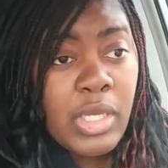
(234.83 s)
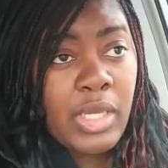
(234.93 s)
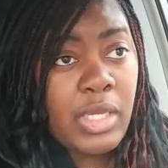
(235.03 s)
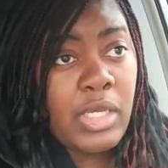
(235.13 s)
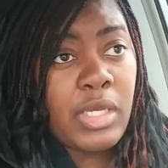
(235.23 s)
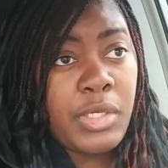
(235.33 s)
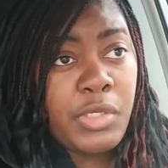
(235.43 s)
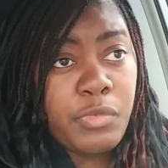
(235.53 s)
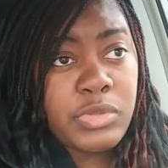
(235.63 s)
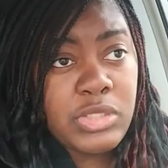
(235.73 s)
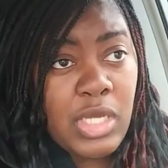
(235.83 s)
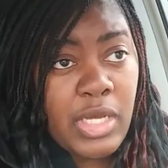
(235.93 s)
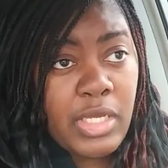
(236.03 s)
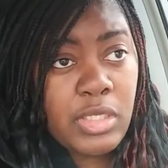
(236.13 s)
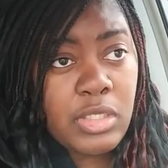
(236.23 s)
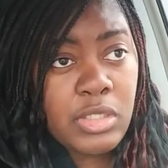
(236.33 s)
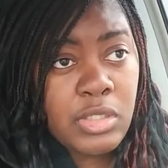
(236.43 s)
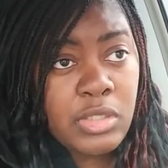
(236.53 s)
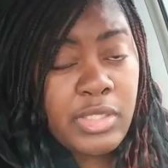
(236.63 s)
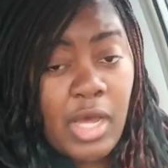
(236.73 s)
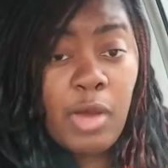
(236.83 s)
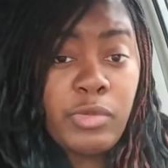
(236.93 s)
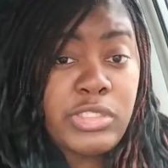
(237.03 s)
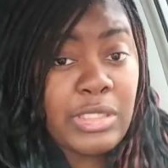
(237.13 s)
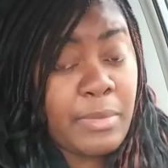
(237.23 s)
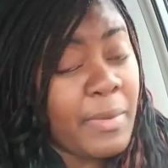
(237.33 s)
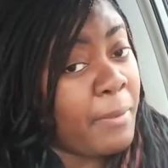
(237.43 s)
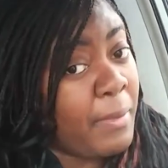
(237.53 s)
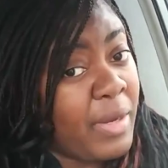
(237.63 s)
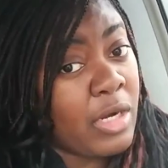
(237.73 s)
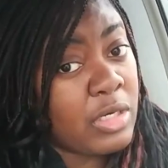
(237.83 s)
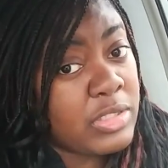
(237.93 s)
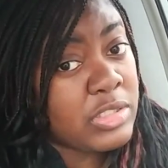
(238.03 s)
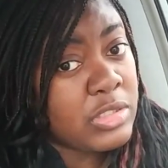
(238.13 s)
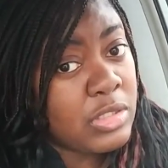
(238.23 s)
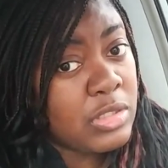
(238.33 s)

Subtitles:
And he was like, I went to him about my marriage.